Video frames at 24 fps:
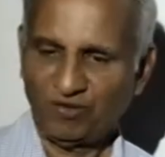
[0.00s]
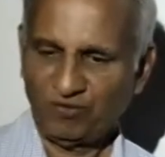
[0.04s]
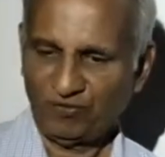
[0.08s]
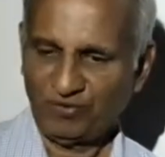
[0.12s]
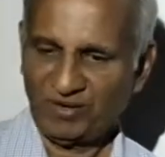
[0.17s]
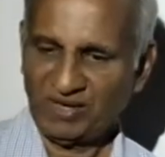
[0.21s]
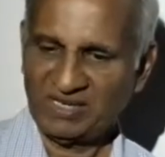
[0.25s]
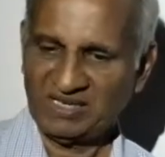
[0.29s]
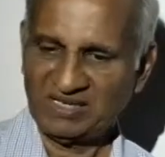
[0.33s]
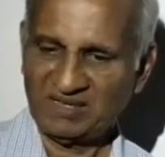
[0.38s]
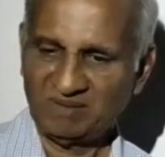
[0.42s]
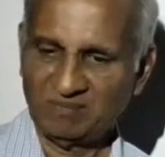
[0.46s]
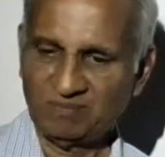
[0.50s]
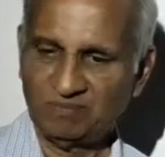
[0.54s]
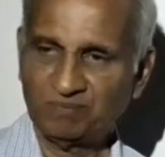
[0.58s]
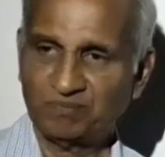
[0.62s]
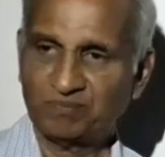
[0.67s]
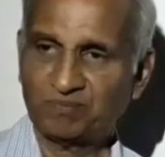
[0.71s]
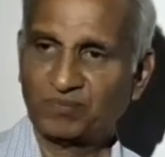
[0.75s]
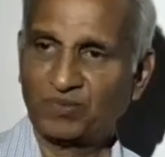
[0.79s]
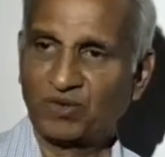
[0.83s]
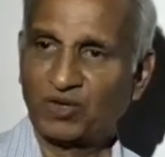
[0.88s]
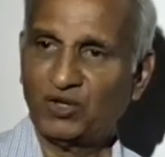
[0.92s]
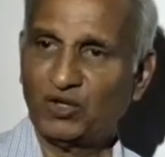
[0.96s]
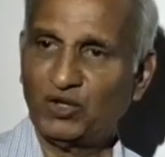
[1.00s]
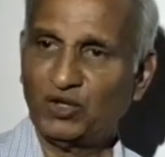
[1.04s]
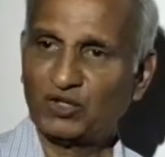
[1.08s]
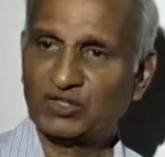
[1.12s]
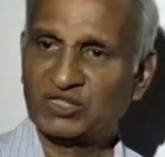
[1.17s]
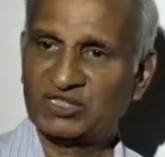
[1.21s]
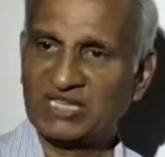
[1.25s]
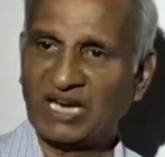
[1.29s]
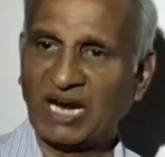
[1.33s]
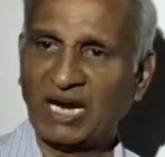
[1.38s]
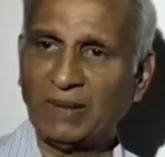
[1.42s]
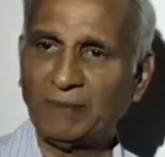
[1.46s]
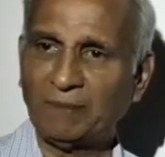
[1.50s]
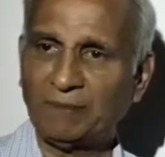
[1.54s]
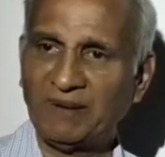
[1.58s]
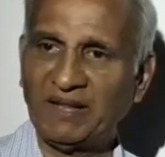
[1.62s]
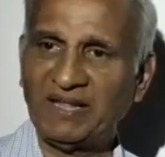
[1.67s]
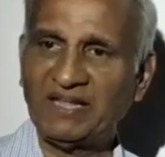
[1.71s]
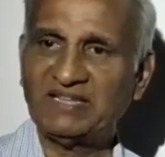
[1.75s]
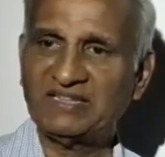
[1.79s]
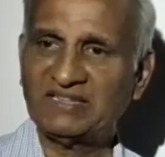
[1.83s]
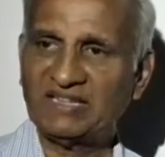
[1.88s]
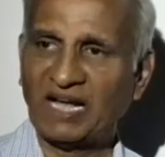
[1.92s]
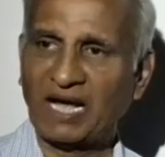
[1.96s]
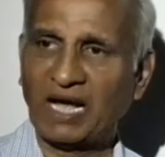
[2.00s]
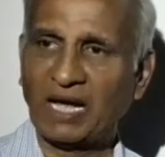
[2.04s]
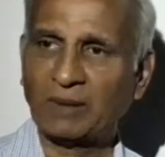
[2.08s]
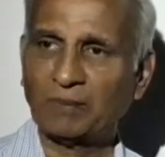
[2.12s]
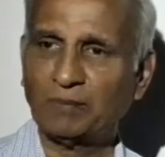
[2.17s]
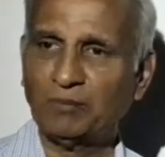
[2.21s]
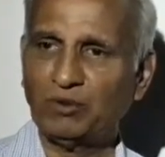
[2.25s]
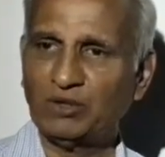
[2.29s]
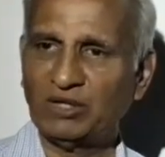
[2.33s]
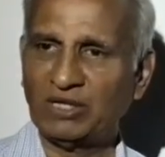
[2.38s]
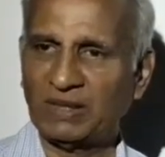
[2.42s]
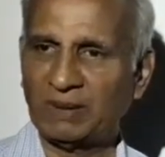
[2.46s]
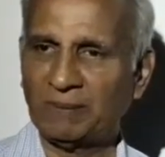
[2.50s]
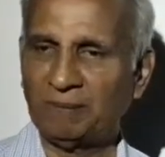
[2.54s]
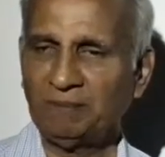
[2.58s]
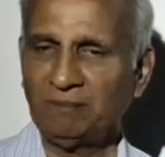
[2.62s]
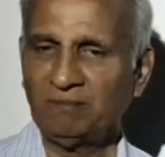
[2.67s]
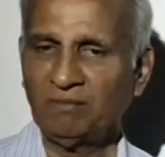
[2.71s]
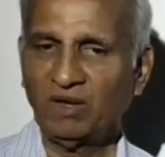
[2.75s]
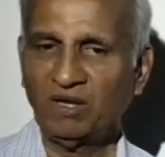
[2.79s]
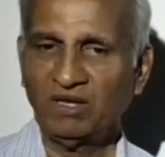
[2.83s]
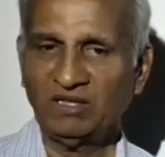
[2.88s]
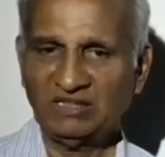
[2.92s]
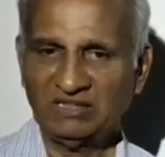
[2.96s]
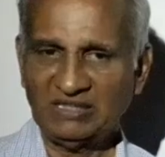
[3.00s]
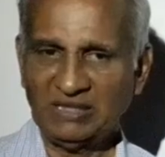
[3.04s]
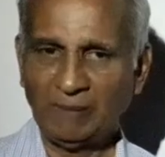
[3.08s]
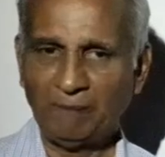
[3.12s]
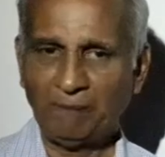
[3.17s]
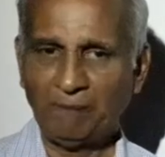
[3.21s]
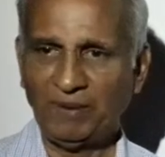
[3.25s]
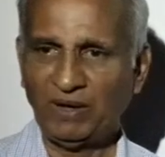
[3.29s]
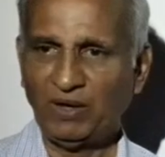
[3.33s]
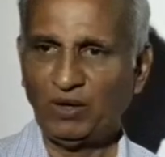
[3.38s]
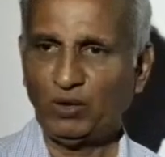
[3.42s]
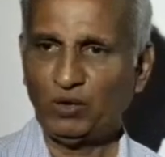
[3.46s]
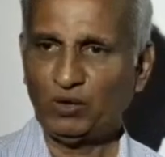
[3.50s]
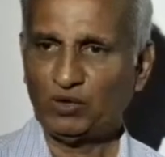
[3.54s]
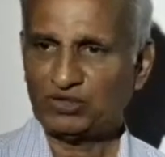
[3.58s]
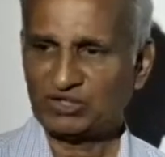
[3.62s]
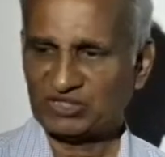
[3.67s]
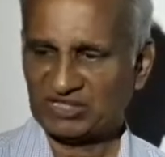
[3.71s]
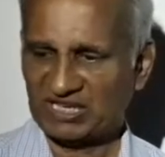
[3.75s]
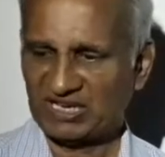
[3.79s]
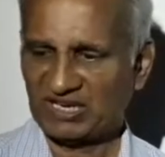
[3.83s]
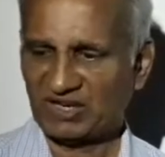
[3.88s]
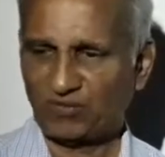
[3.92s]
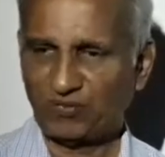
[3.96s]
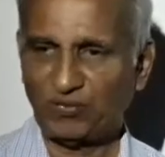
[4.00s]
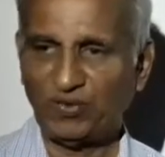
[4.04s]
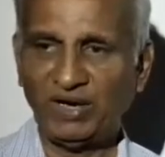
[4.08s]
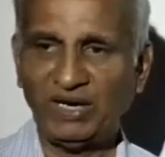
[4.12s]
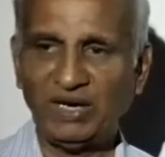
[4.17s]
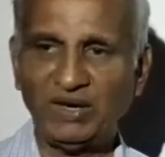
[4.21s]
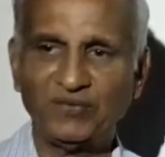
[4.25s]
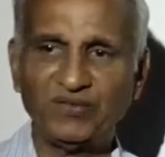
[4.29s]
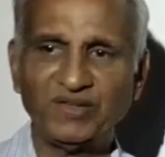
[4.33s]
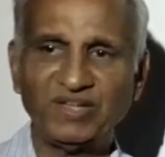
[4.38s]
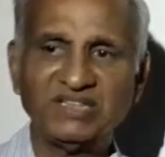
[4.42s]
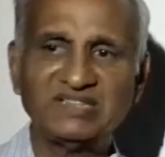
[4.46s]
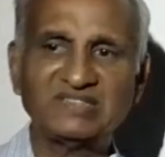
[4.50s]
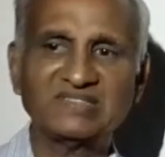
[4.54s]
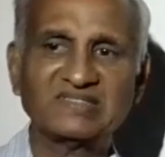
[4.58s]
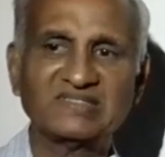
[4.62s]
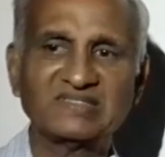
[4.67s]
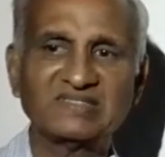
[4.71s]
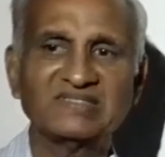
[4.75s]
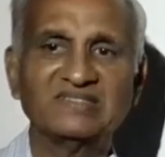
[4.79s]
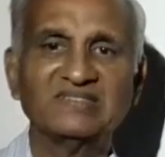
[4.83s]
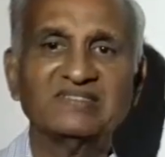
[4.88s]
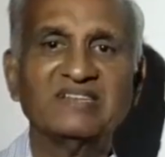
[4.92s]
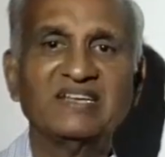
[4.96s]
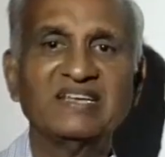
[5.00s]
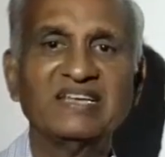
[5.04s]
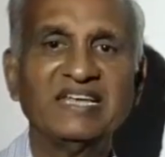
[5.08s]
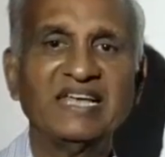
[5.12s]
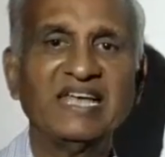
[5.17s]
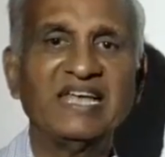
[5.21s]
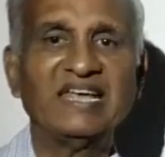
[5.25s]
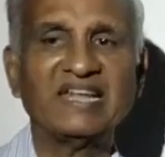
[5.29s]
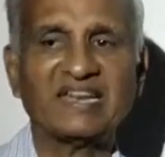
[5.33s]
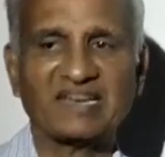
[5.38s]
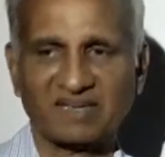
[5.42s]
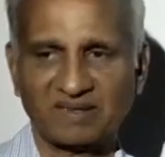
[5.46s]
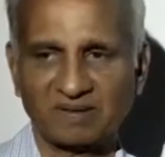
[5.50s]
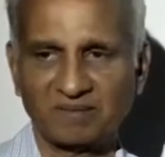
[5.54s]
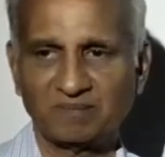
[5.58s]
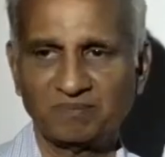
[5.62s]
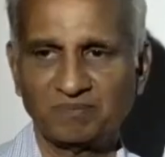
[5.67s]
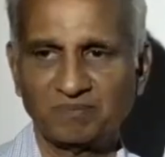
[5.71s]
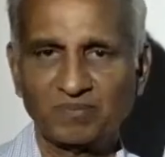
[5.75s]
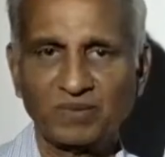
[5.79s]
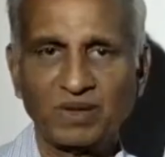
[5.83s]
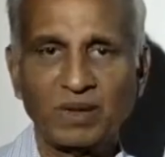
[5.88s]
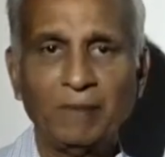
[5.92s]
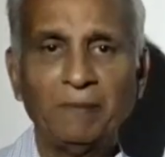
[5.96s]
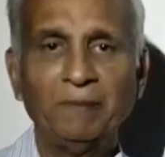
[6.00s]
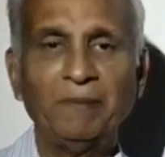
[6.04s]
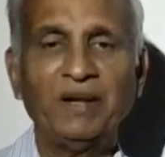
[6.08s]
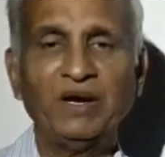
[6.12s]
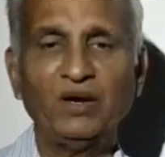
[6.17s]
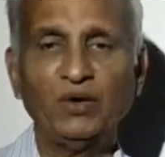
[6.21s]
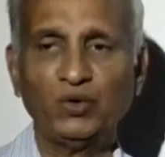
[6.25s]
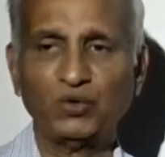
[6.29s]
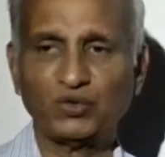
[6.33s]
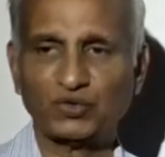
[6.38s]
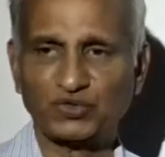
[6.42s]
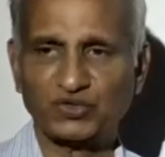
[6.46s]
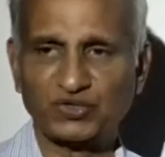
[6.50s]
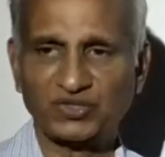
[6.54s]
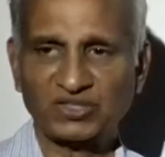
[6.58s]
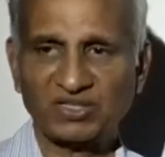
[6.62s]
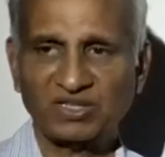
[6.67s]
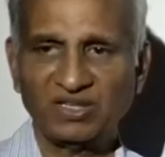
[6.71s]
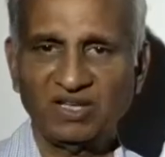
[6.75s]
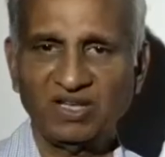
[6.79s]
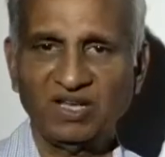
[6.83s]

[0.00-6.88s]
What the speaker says: When you start playing the harmonium, the bellows get filled with air, bellows.